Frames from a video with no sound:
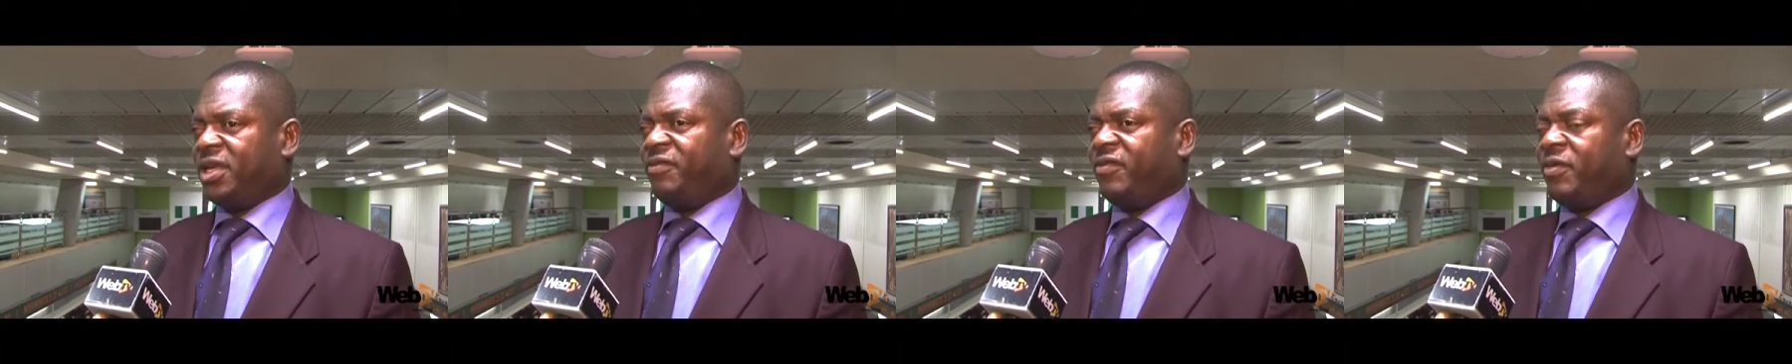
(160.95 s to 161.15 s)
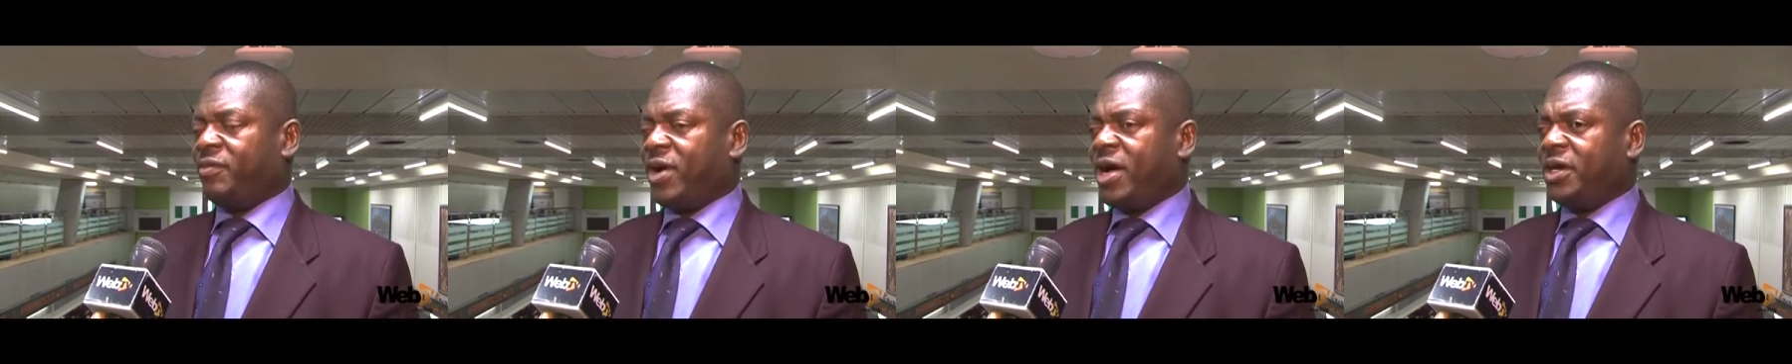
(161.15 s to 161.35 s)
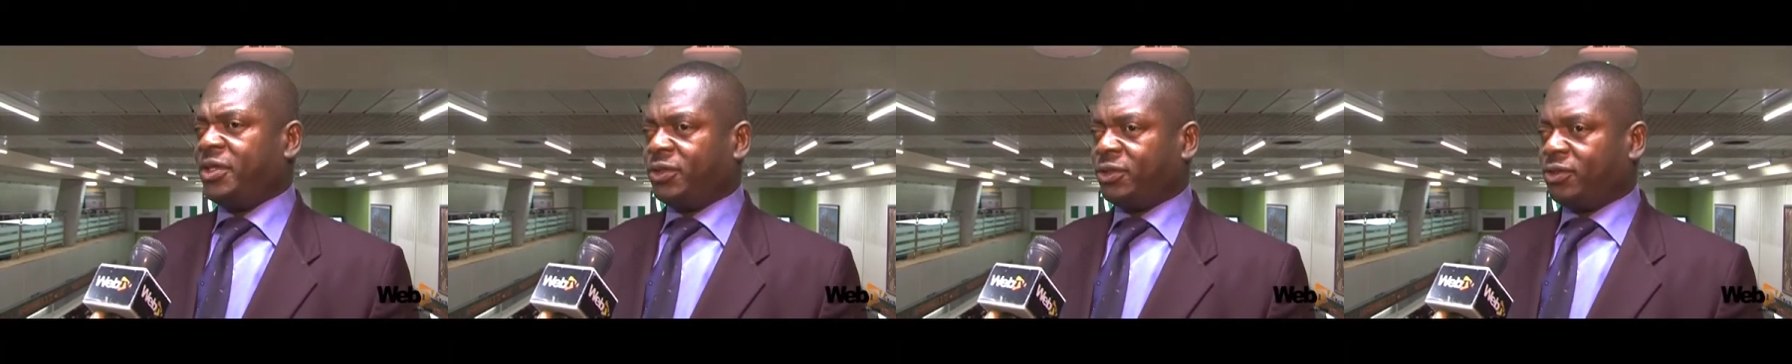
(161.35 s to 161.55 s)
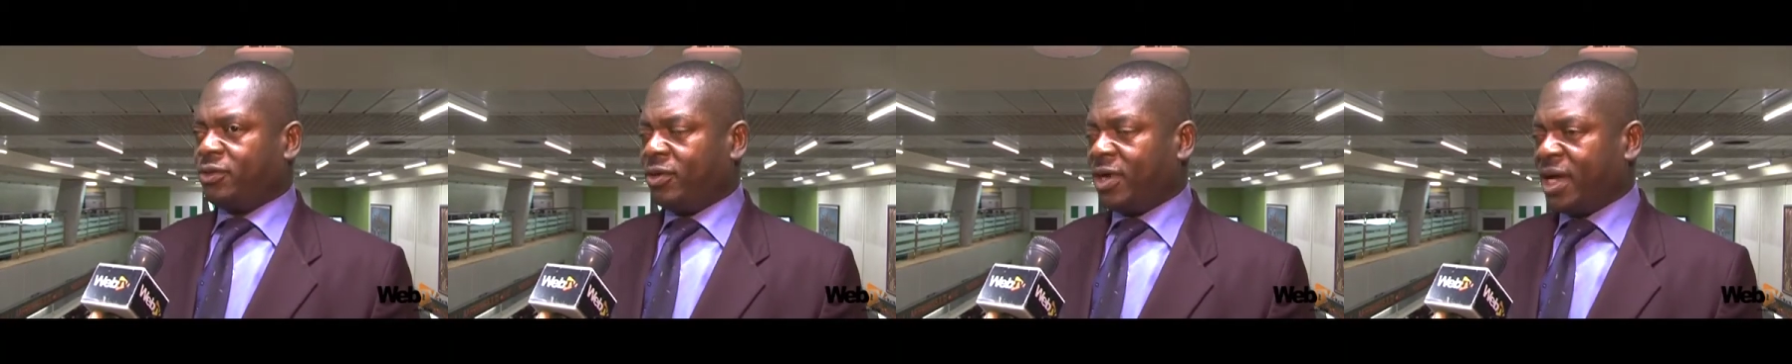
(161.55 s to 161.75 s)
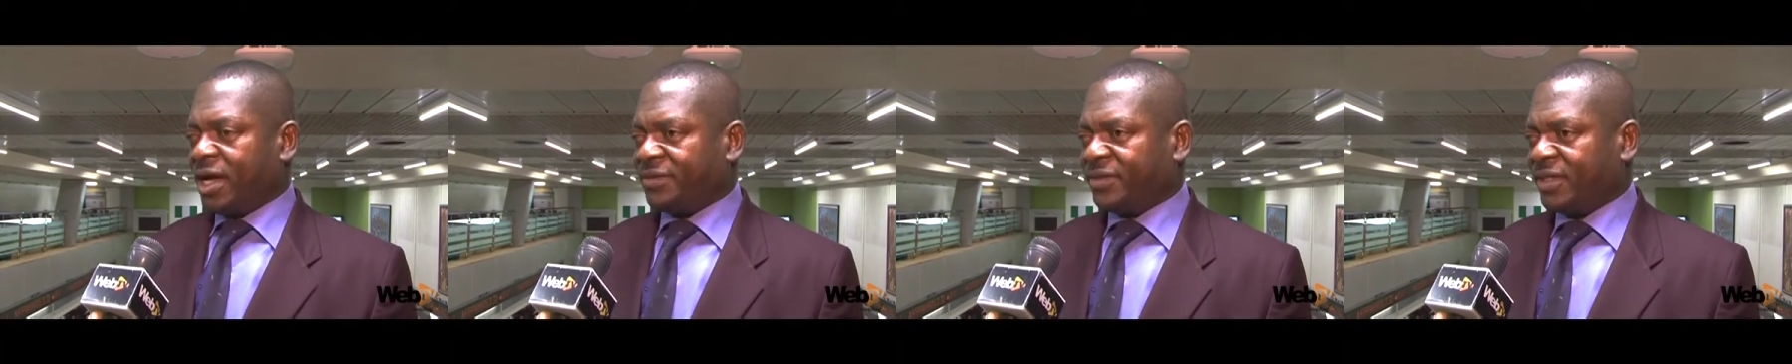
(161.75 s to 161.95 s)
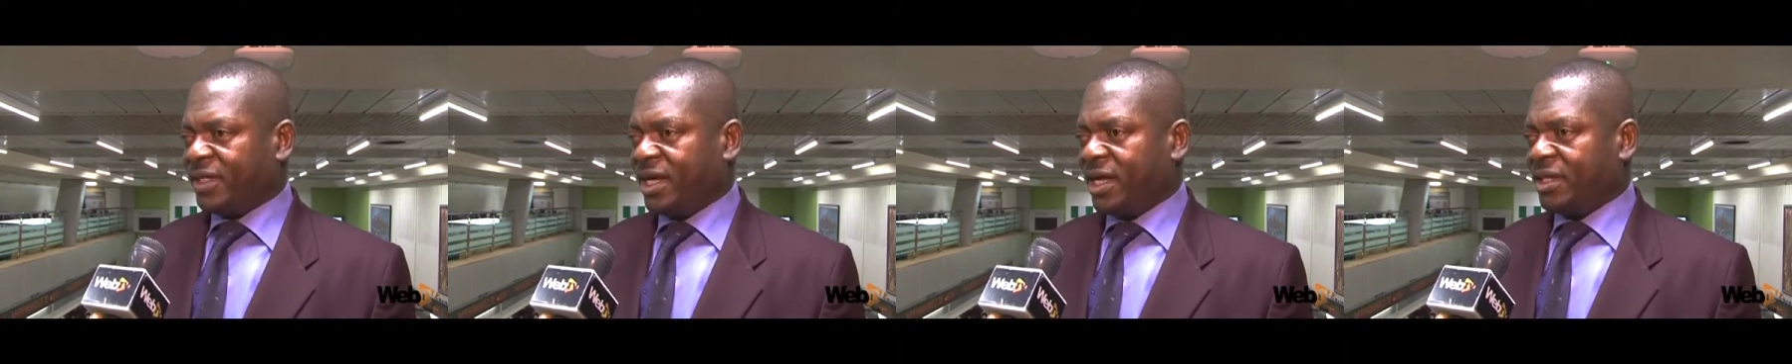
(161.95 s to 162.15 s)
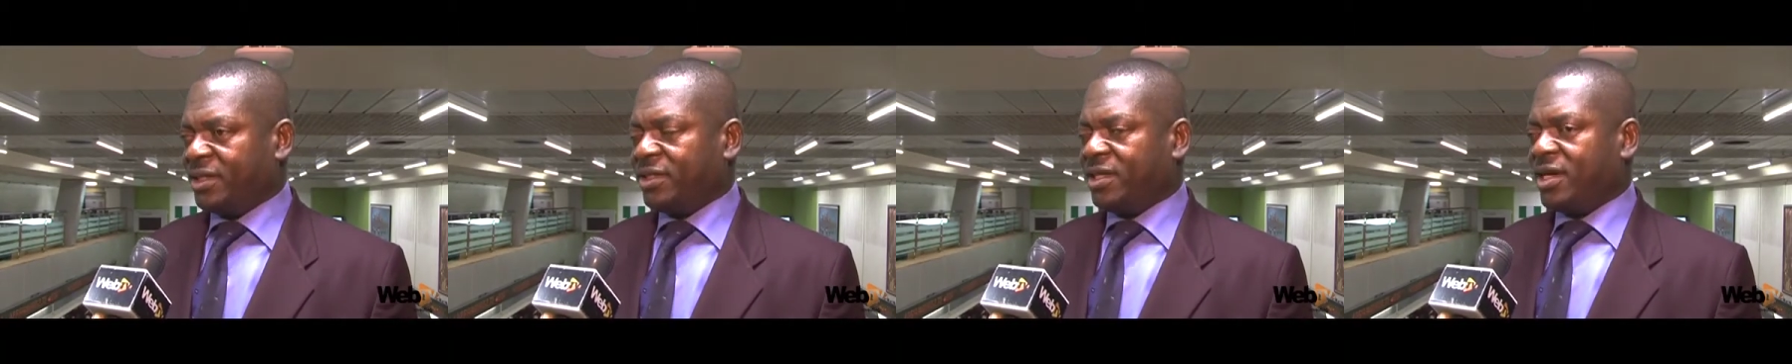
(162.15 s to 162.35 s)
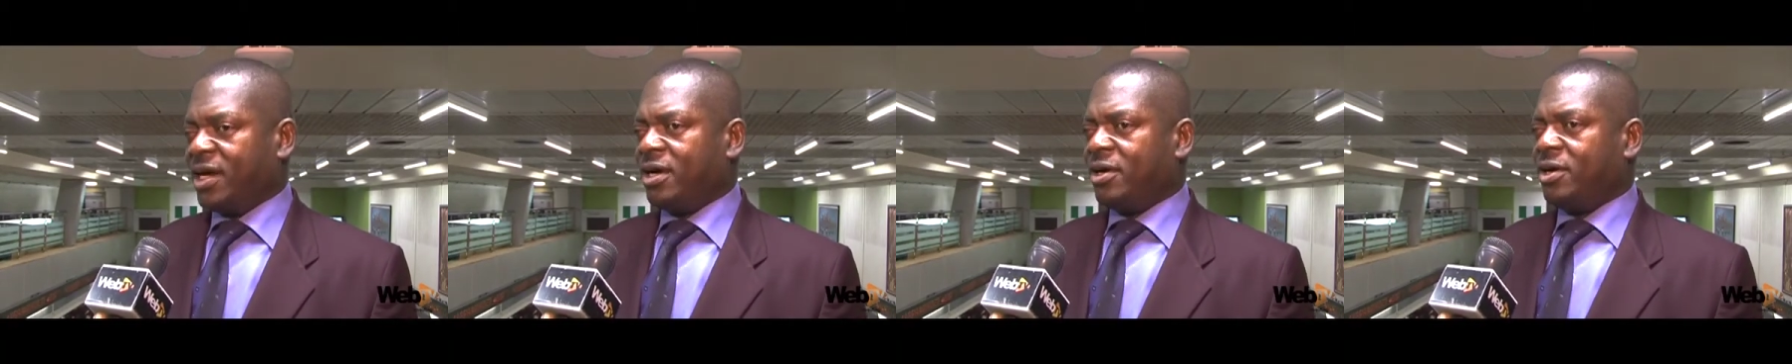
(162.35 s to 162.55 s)
if a bank should collapse in
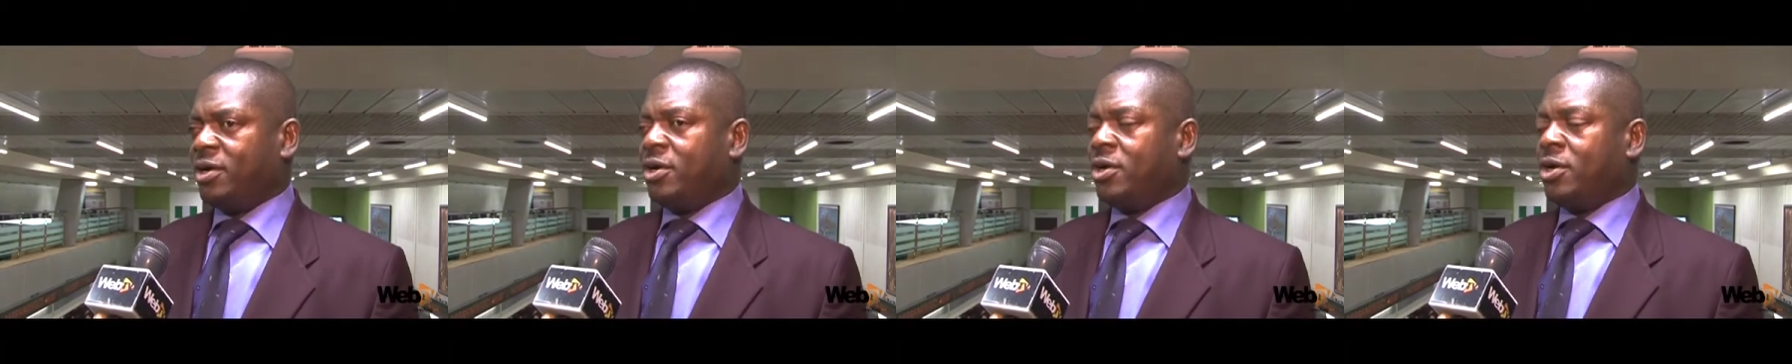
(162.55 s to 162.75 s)
Nigeria,